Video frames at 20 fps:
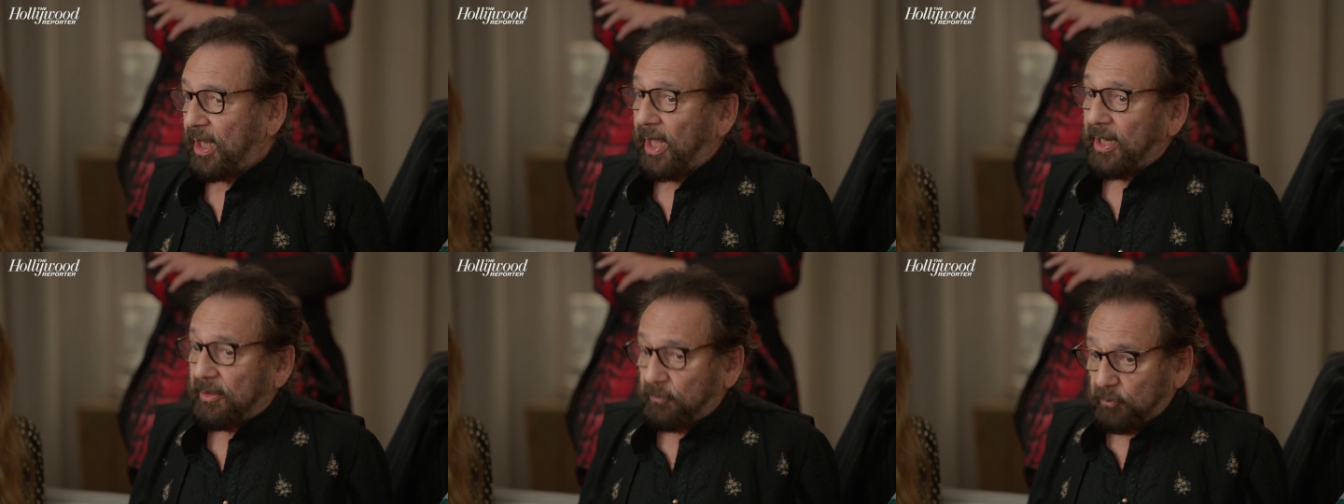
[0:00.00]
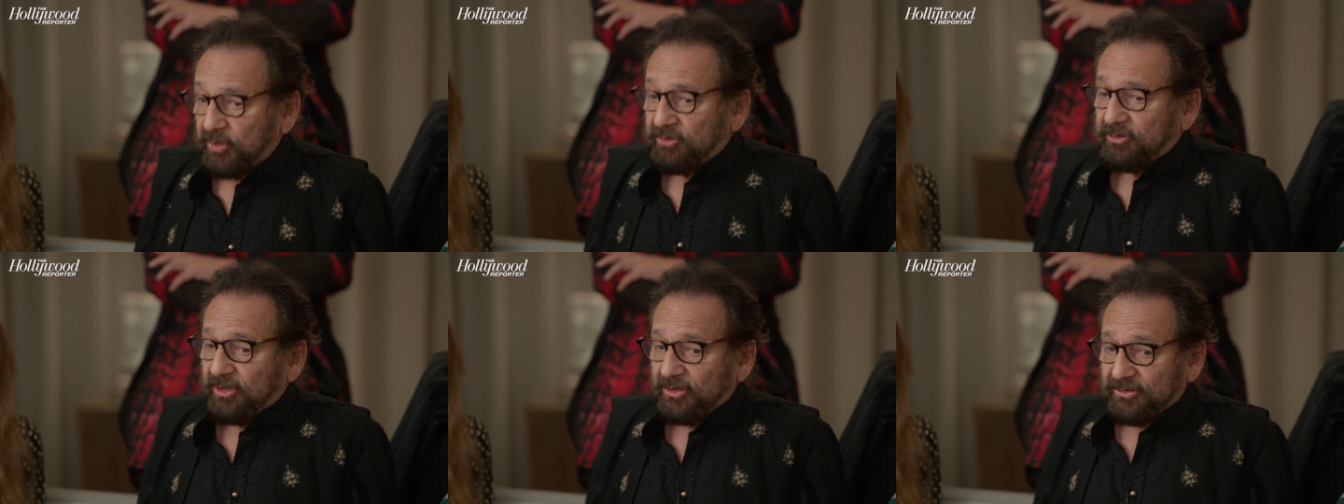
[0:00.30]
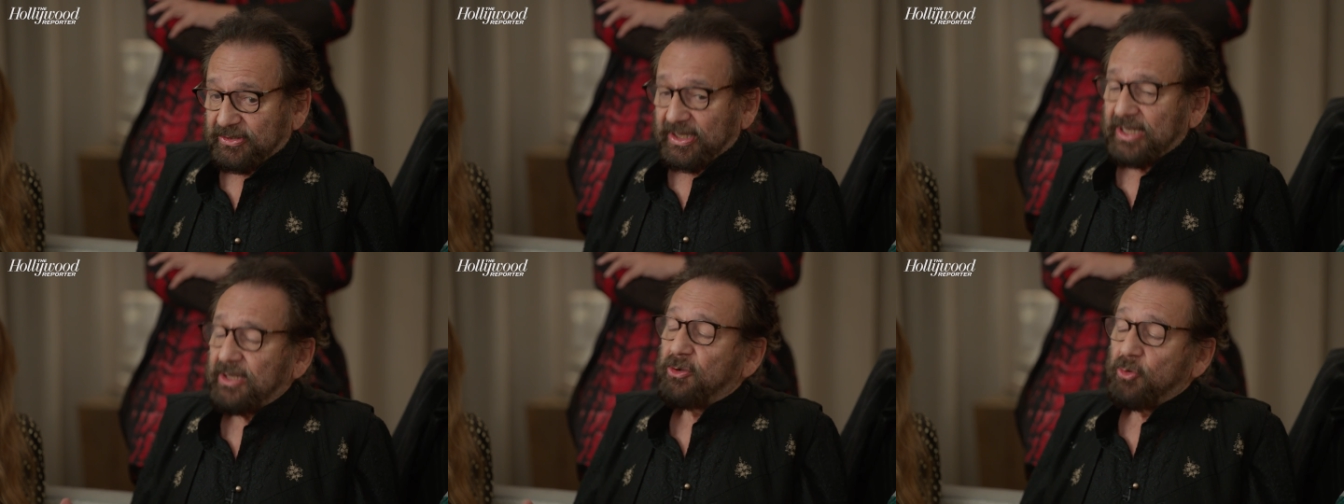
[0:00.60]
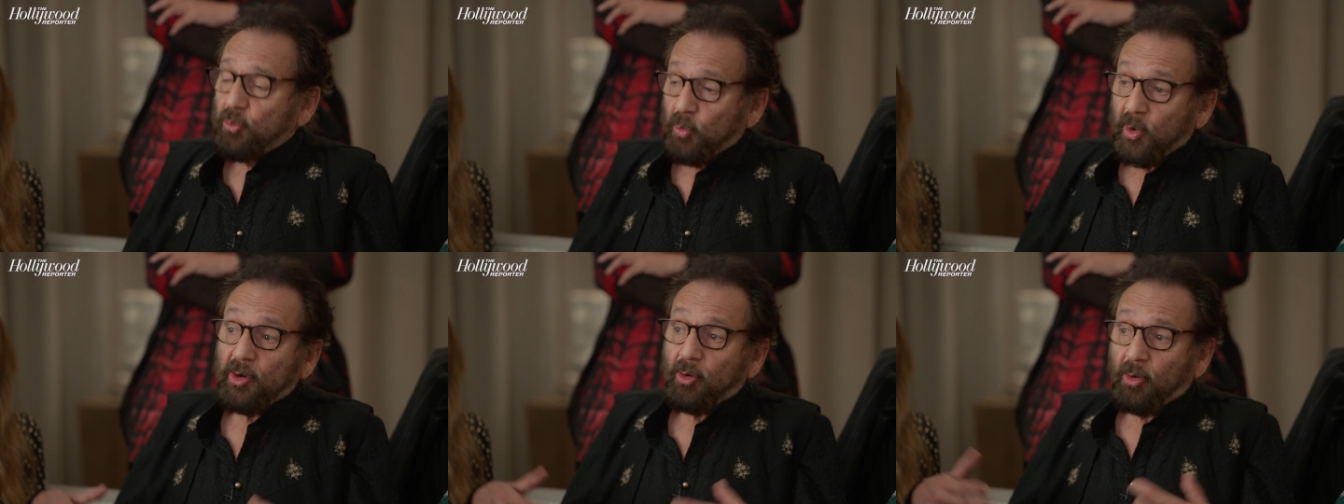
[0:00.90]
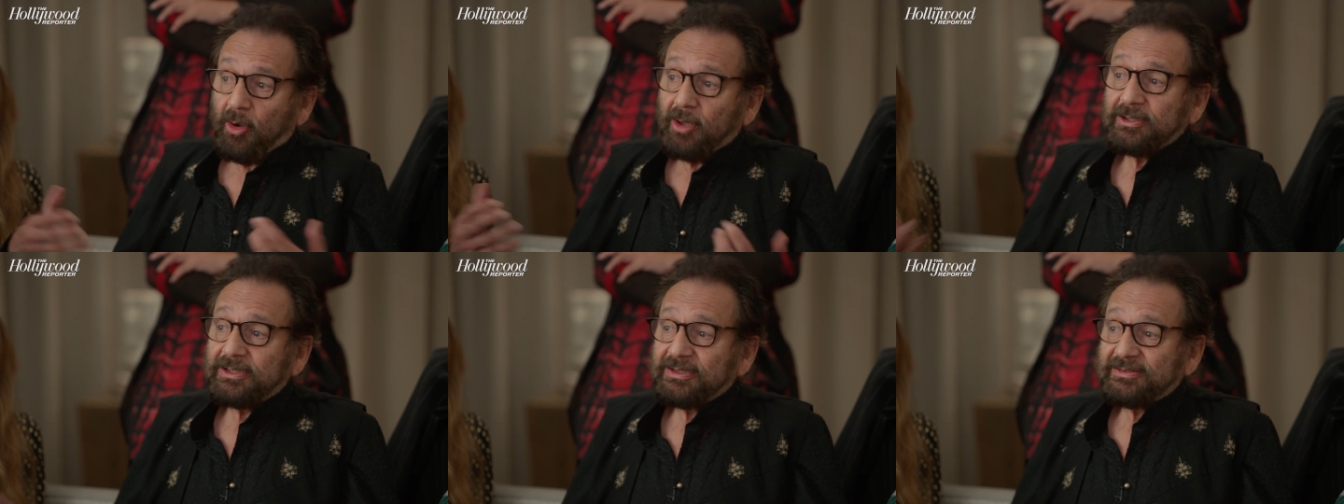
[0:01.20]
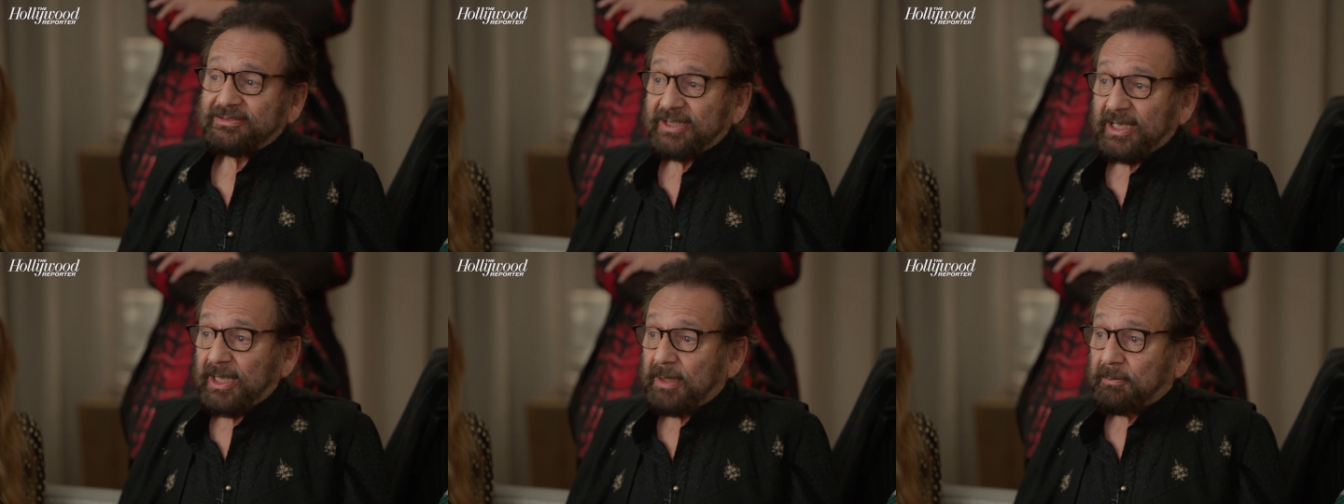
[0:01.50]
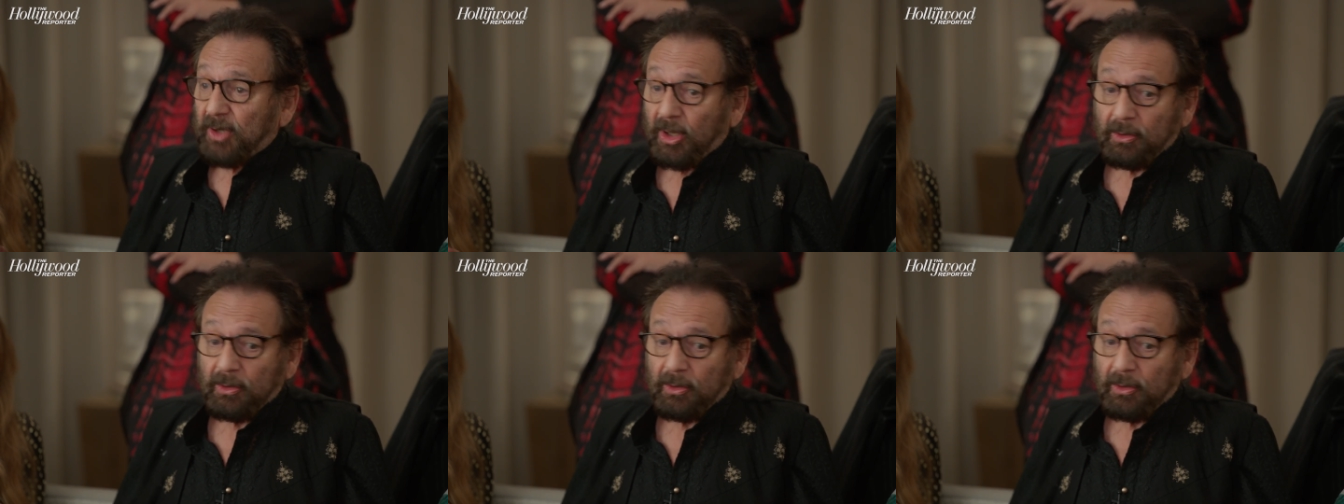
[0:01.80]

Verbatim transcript: And we're just saying you are all the same.